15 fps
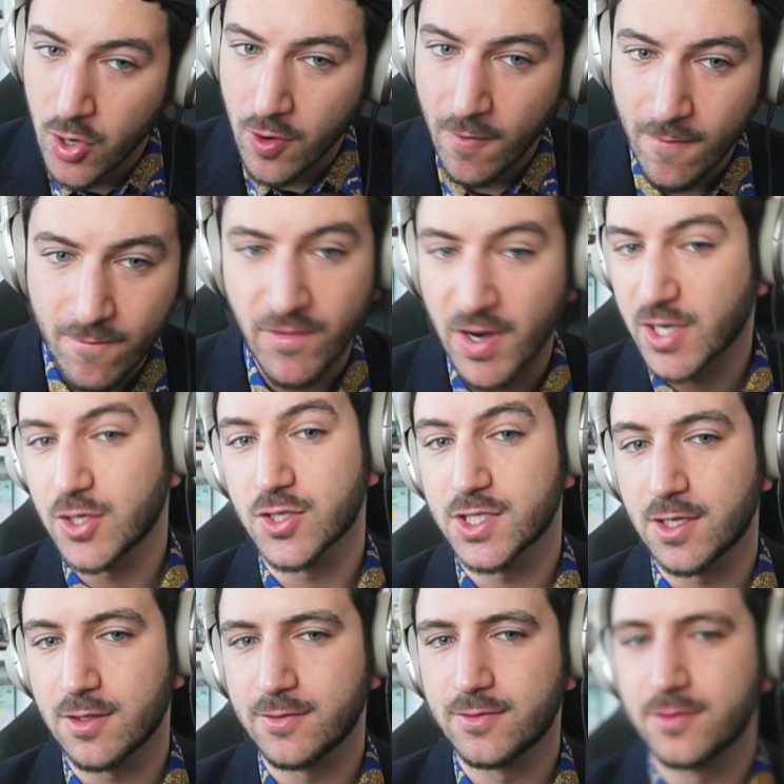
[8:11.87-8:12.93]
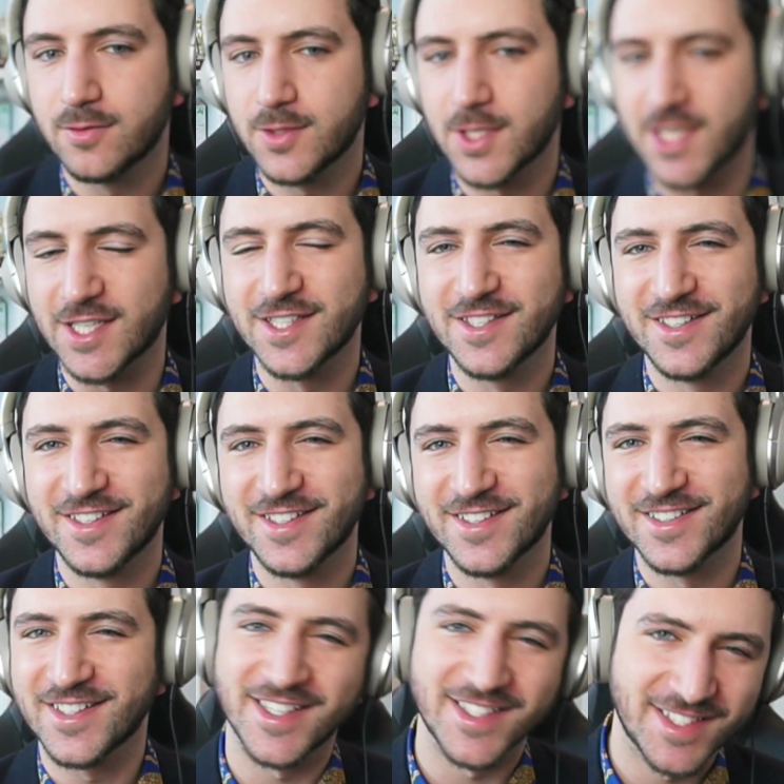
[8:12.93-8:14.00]
fuck yourself,
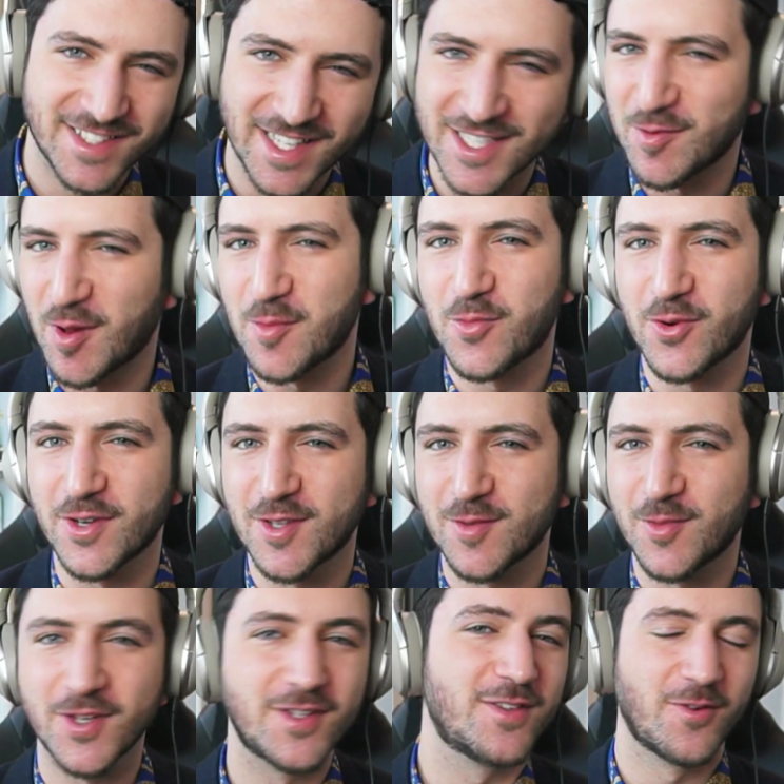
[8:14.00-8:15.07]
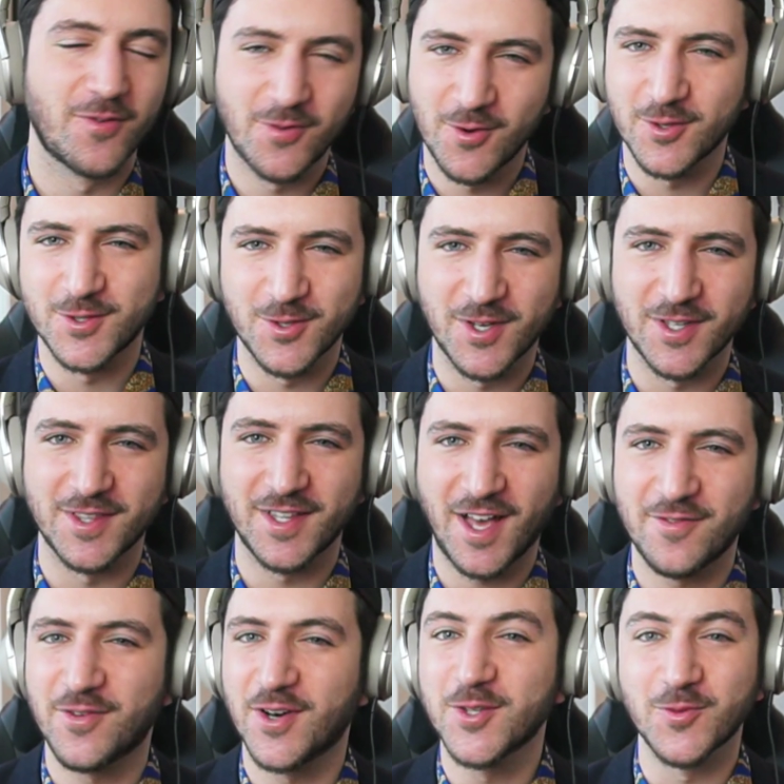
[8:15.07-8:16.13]
That's my point. But of course, you can have
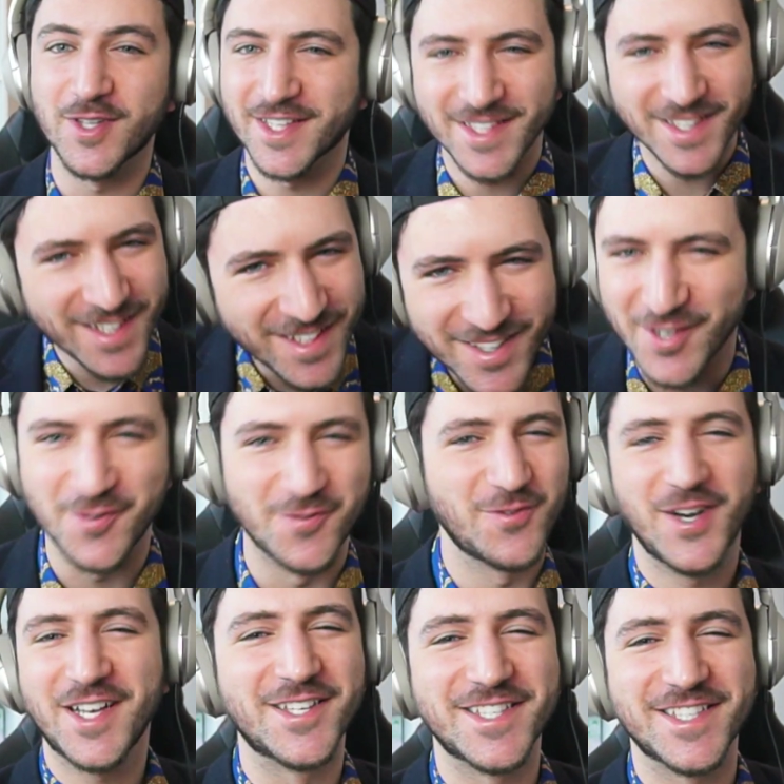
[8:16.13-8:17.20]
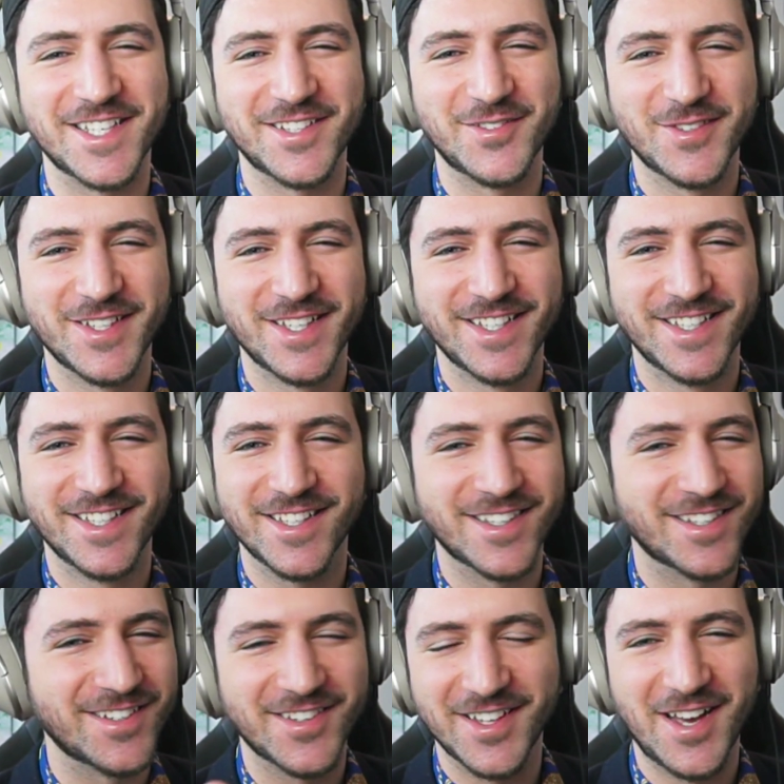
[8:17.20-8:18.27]
fun with it. Go fuck yourself.
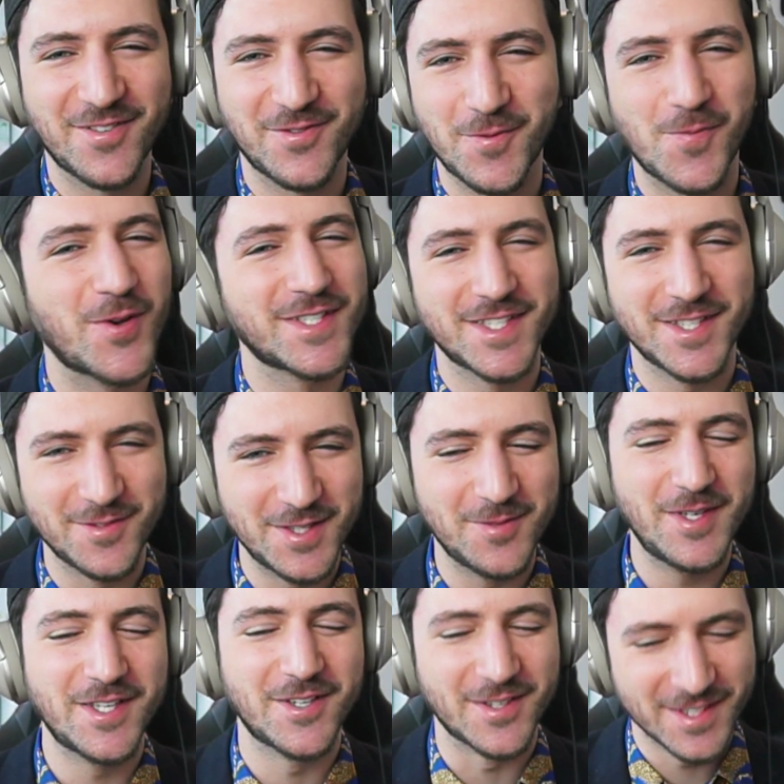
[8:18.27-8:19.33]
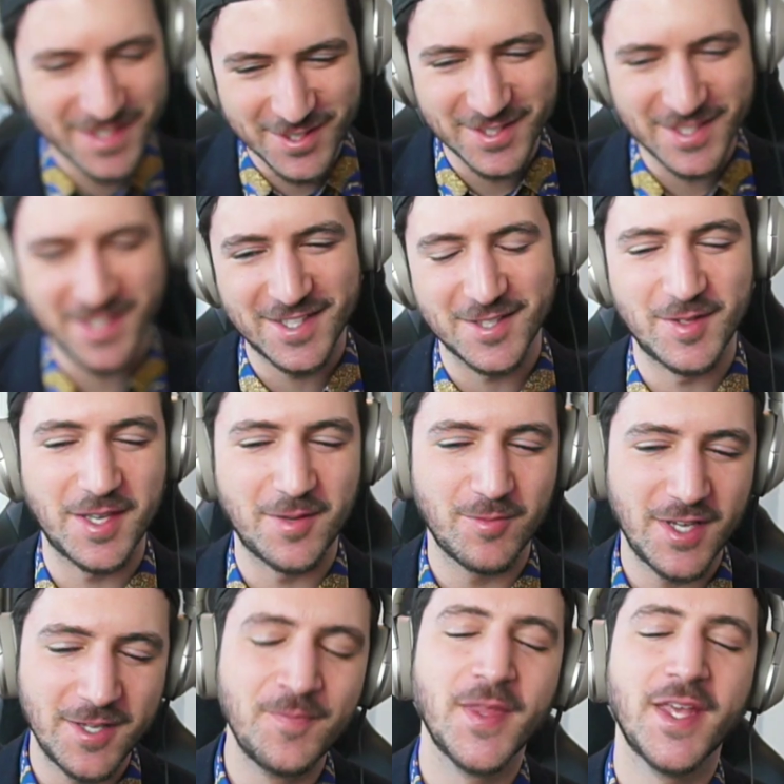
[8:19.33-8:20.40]
You can have a positive demeanor and still say something
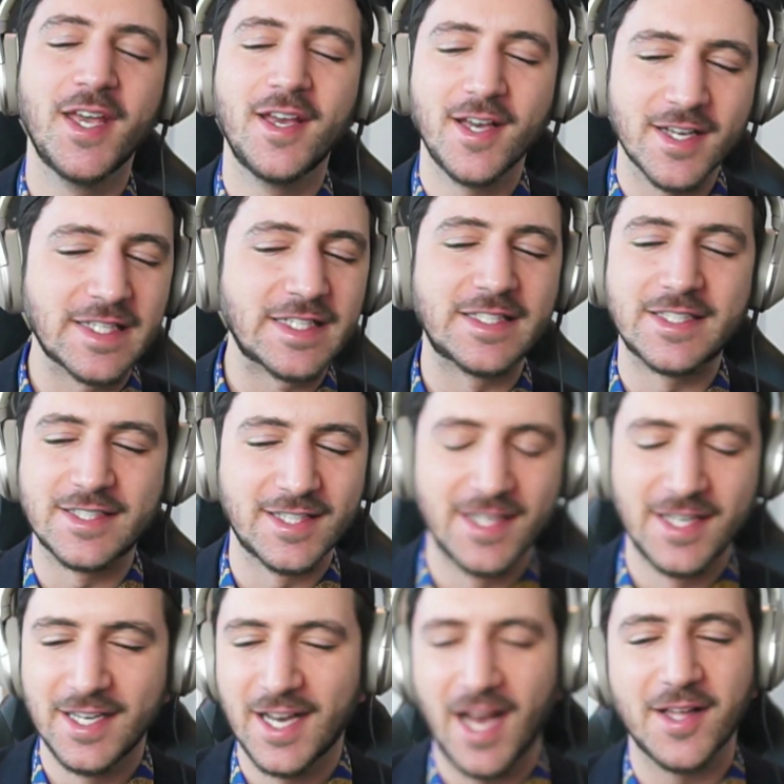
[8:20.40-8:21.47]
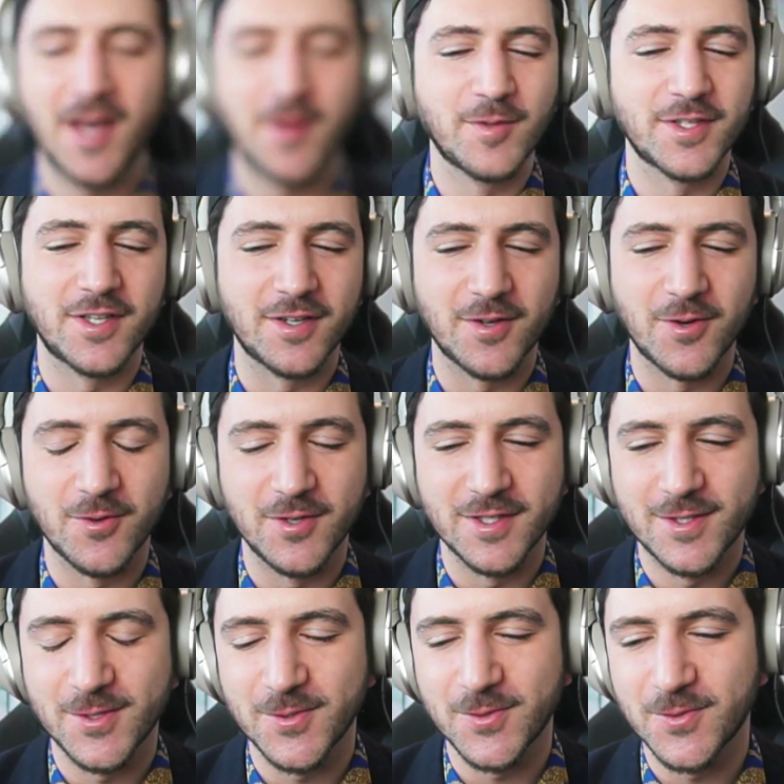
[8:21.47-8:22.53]
mean. I'm not going to go
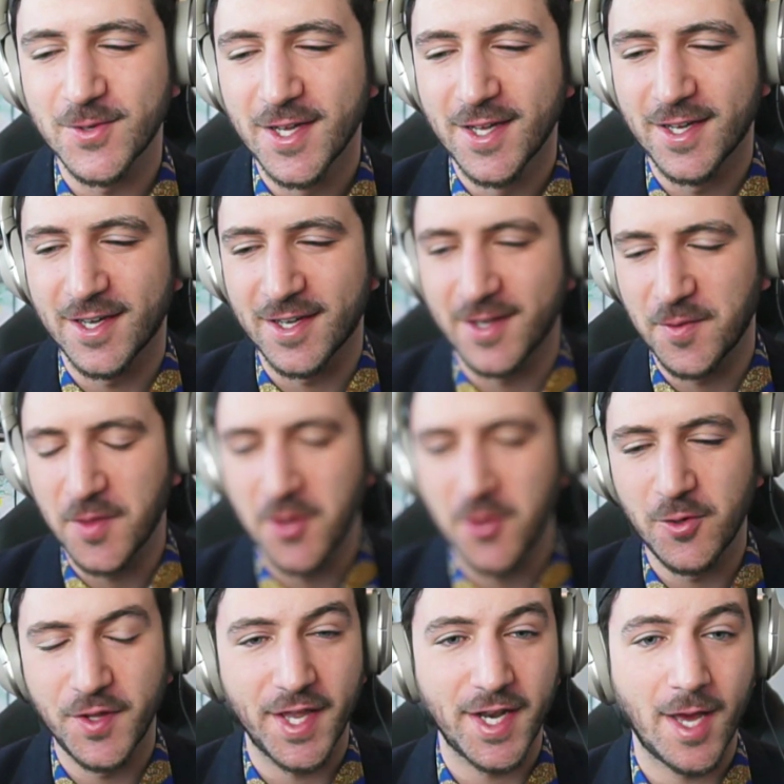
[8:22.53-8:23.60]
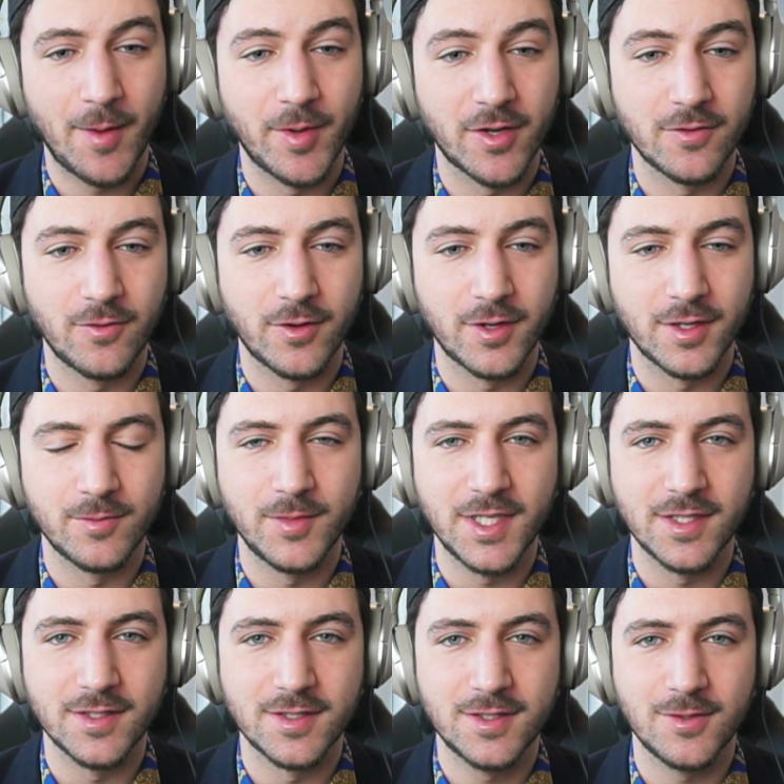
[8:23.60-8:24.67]
into the whole dynamic of what it
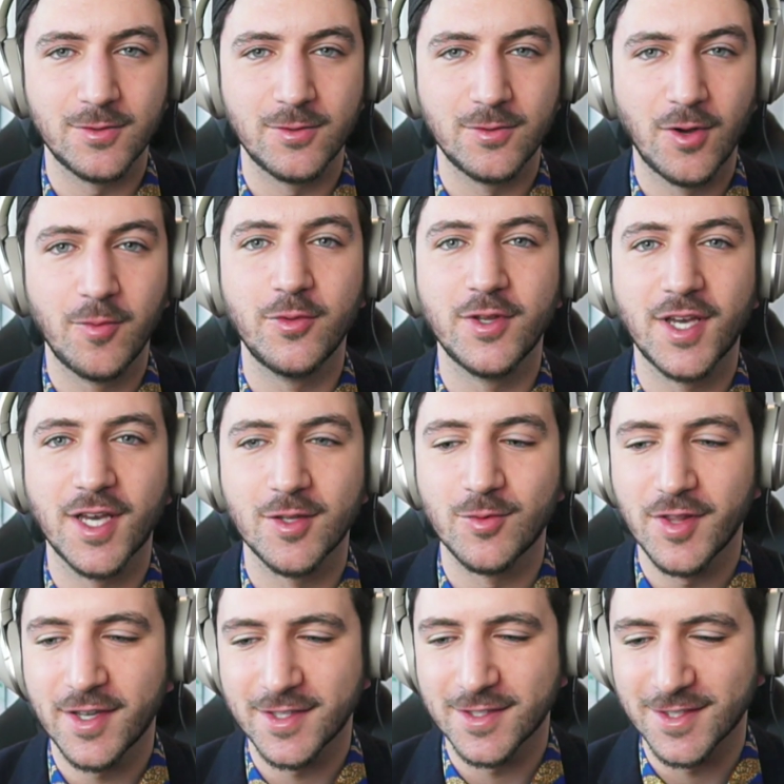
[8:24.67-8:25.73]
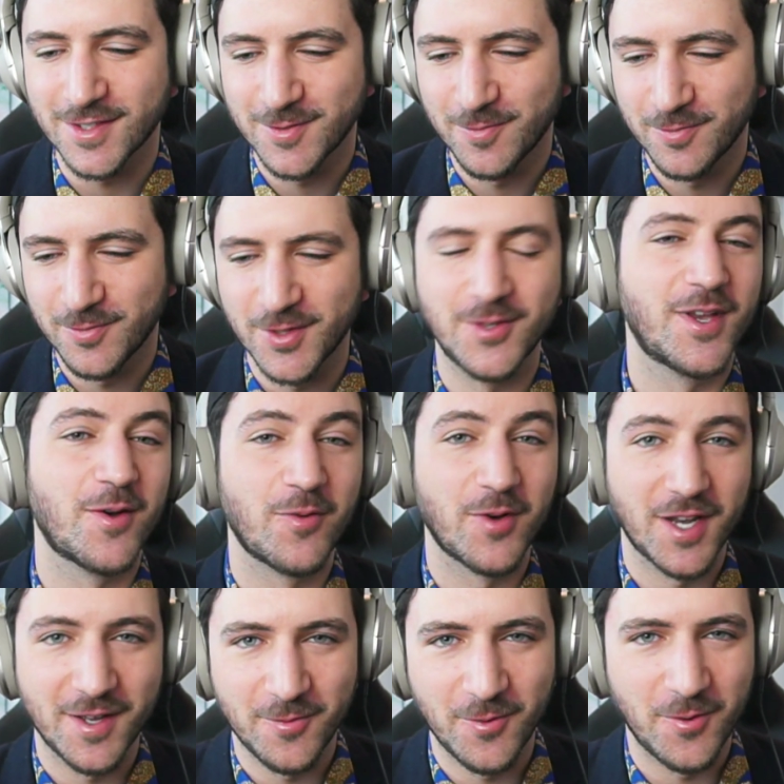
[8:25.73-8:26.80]
means to communicate with others, but you get
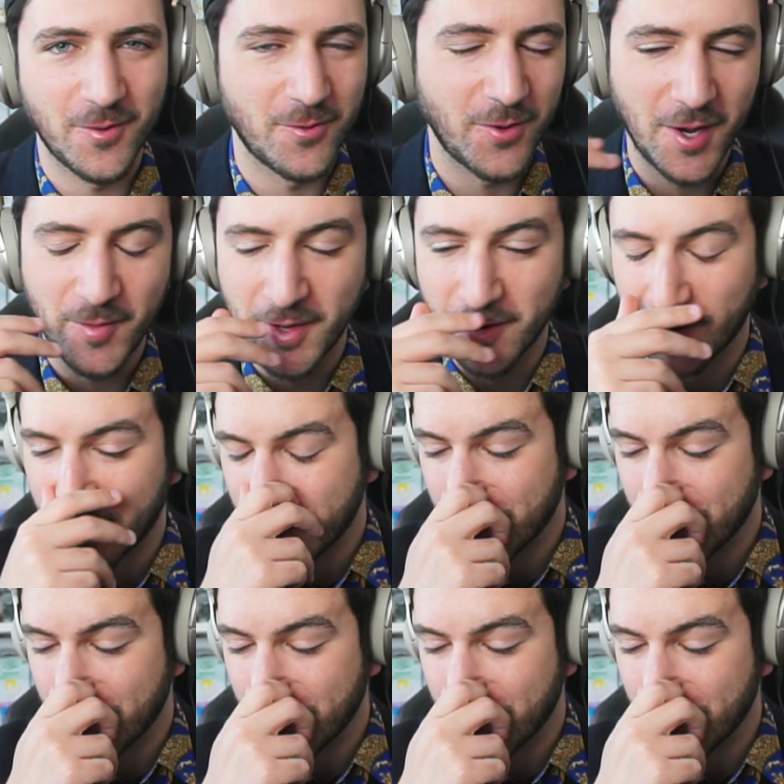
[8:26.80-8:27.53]
what I mean, right?